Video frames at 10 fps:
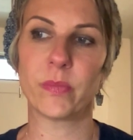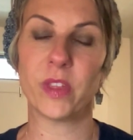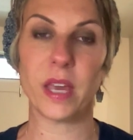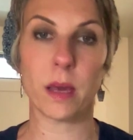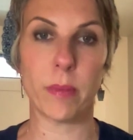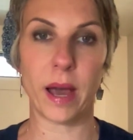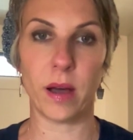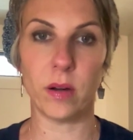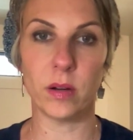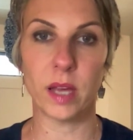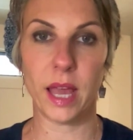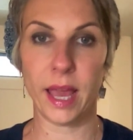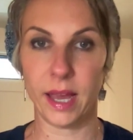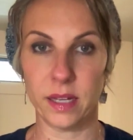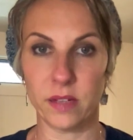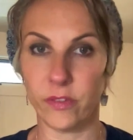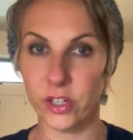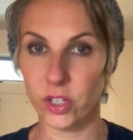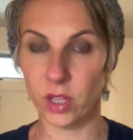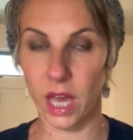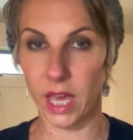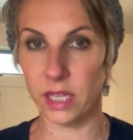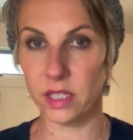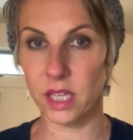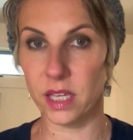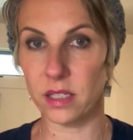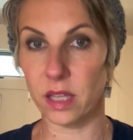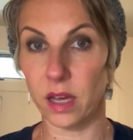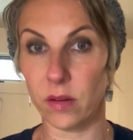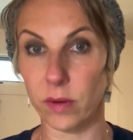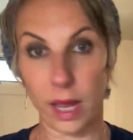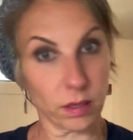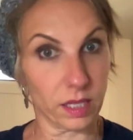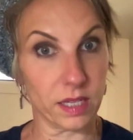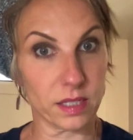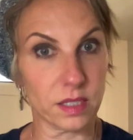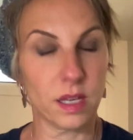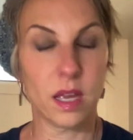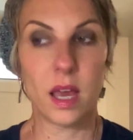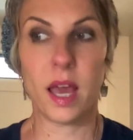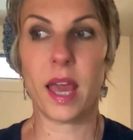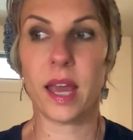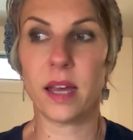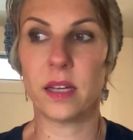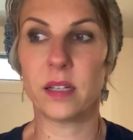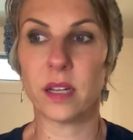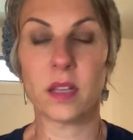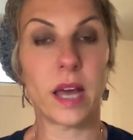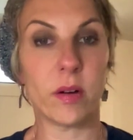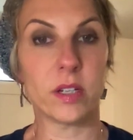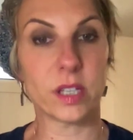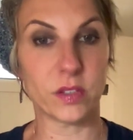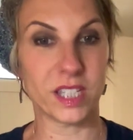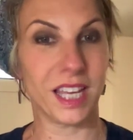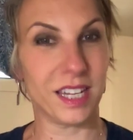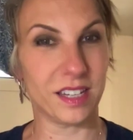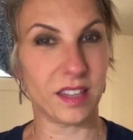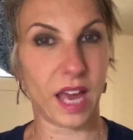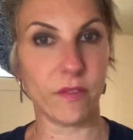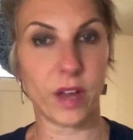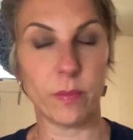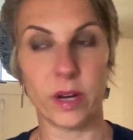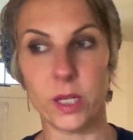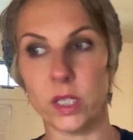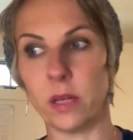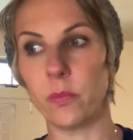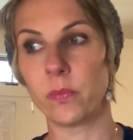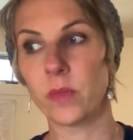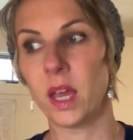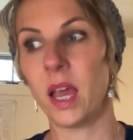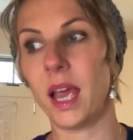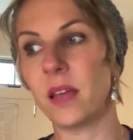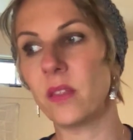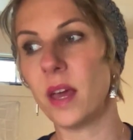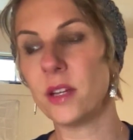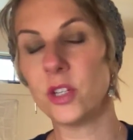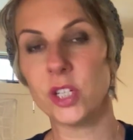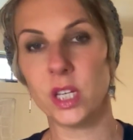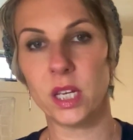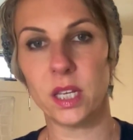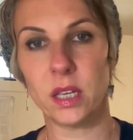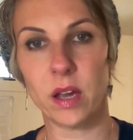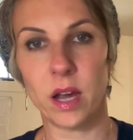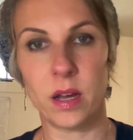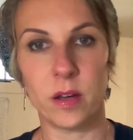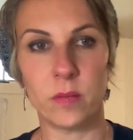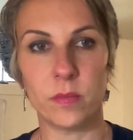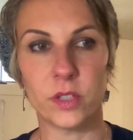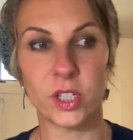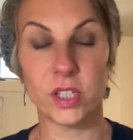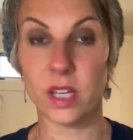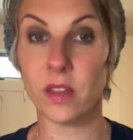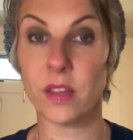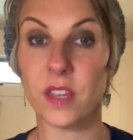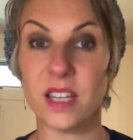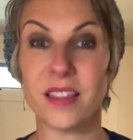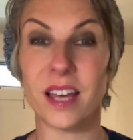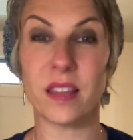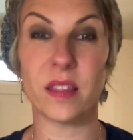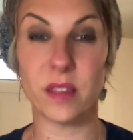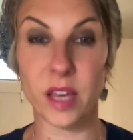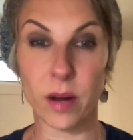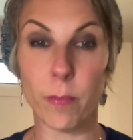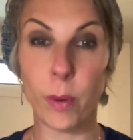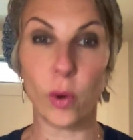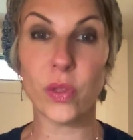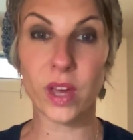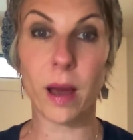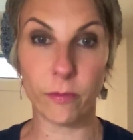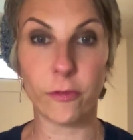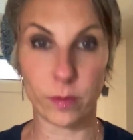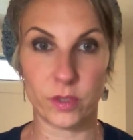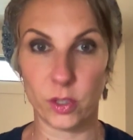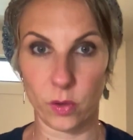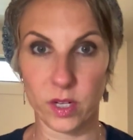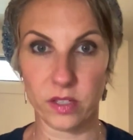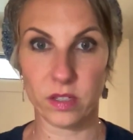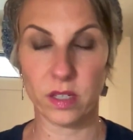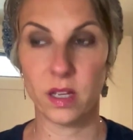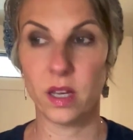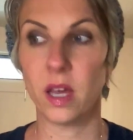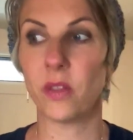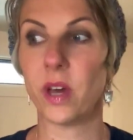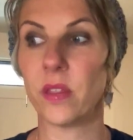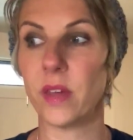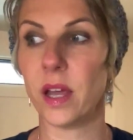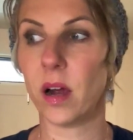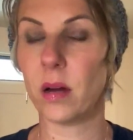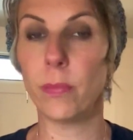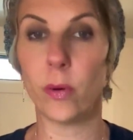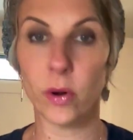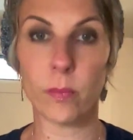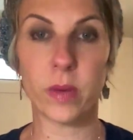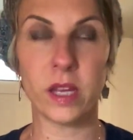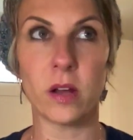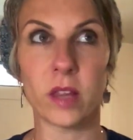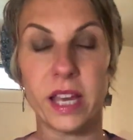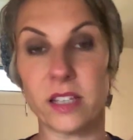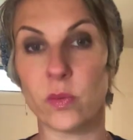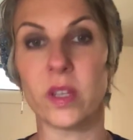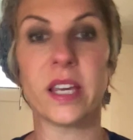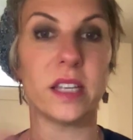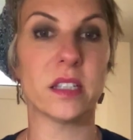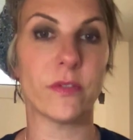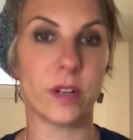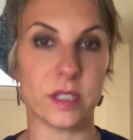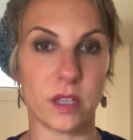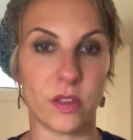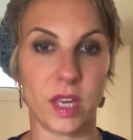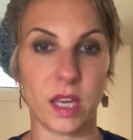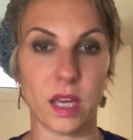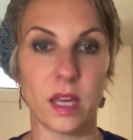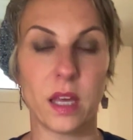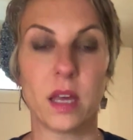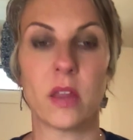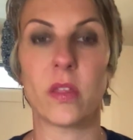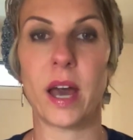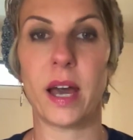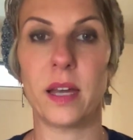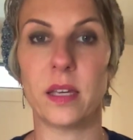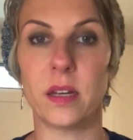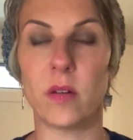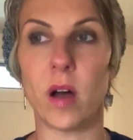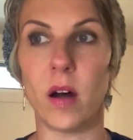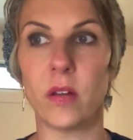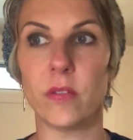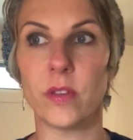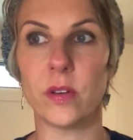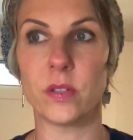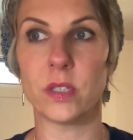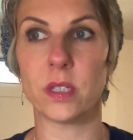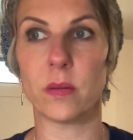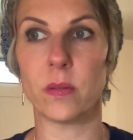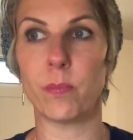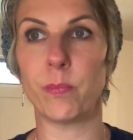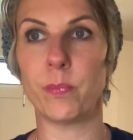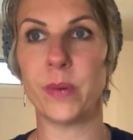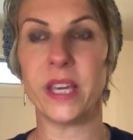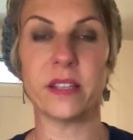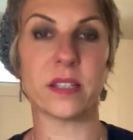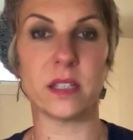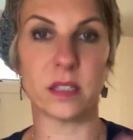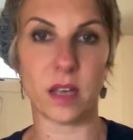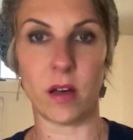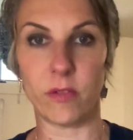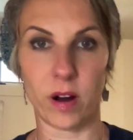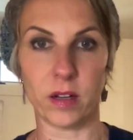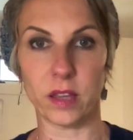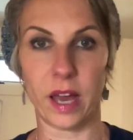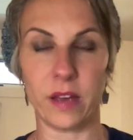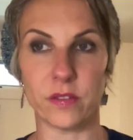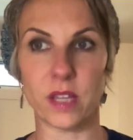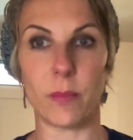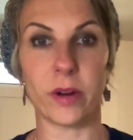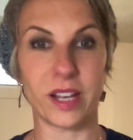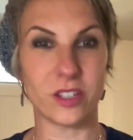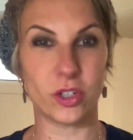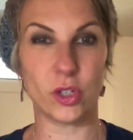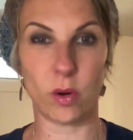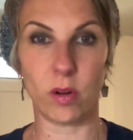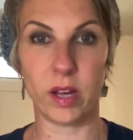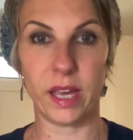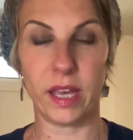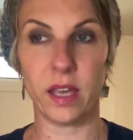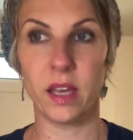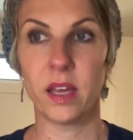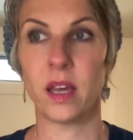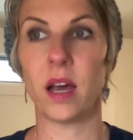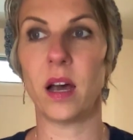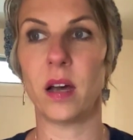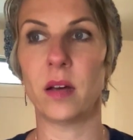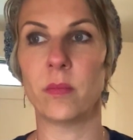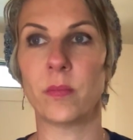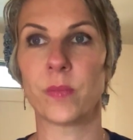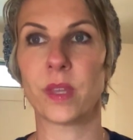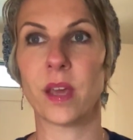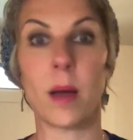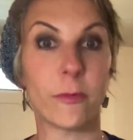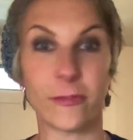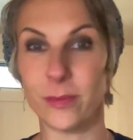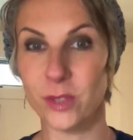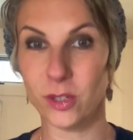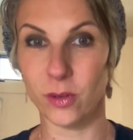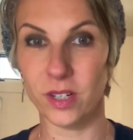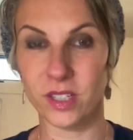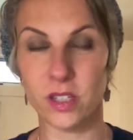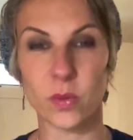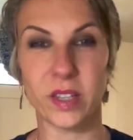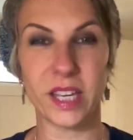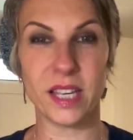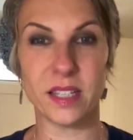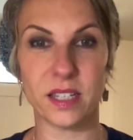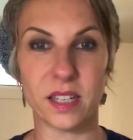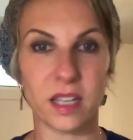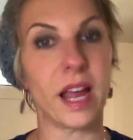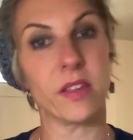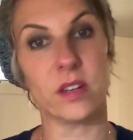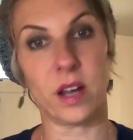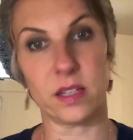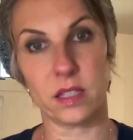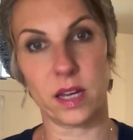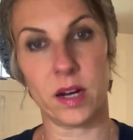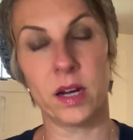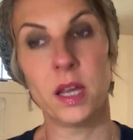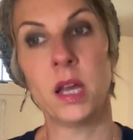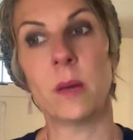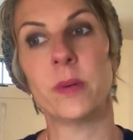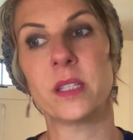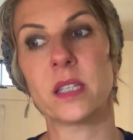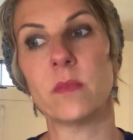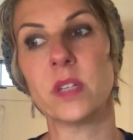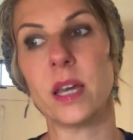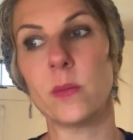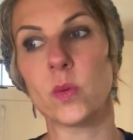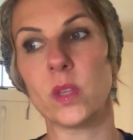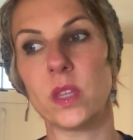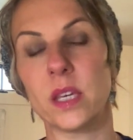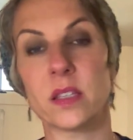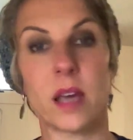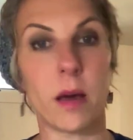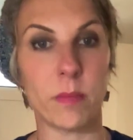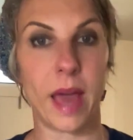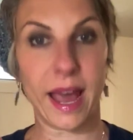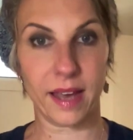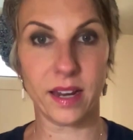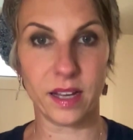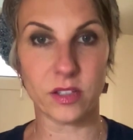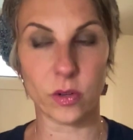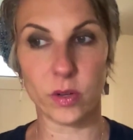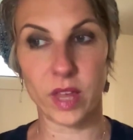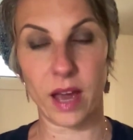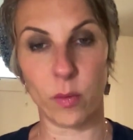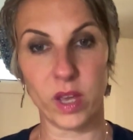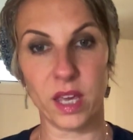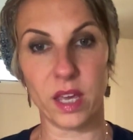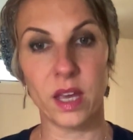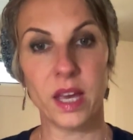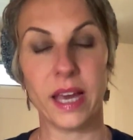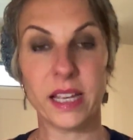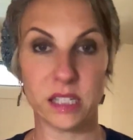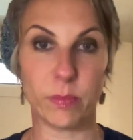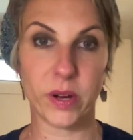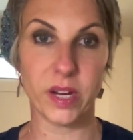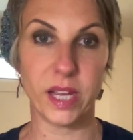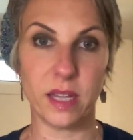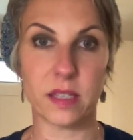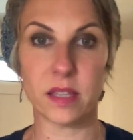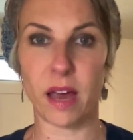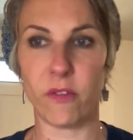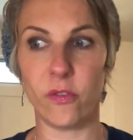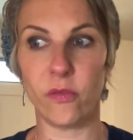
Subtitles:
think about and visualize things that rattle us, and allow ourselves to get into that vibration. And then she said that they are both come from source, that they are born. Like, it's really easy for us to think that all of those pieces of our lives that us joy come from source. It's really easy to connect the dots there. But sometimes when things come at us, or that we experience that